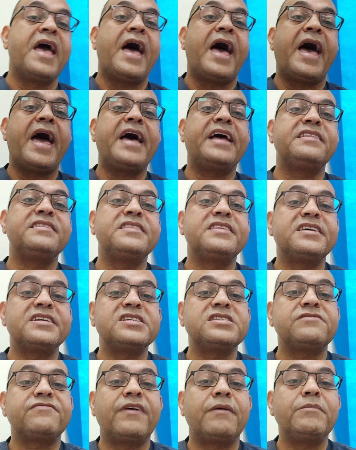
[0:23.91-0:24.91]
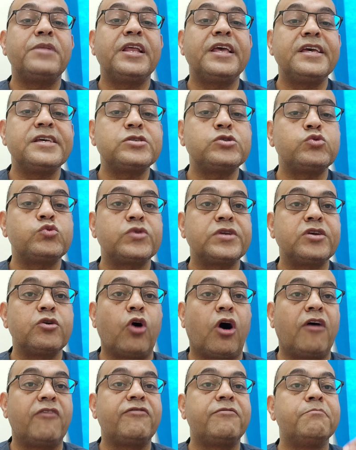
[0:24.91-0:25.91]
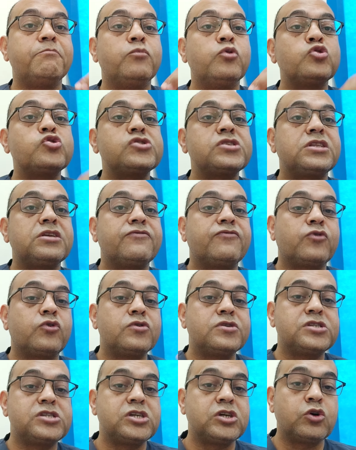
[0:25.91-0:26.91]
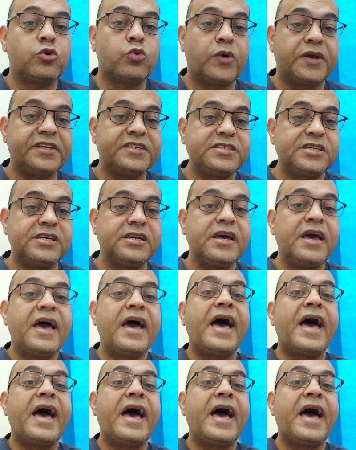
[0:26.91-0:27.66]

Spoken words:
and there is family history of positive consanguinity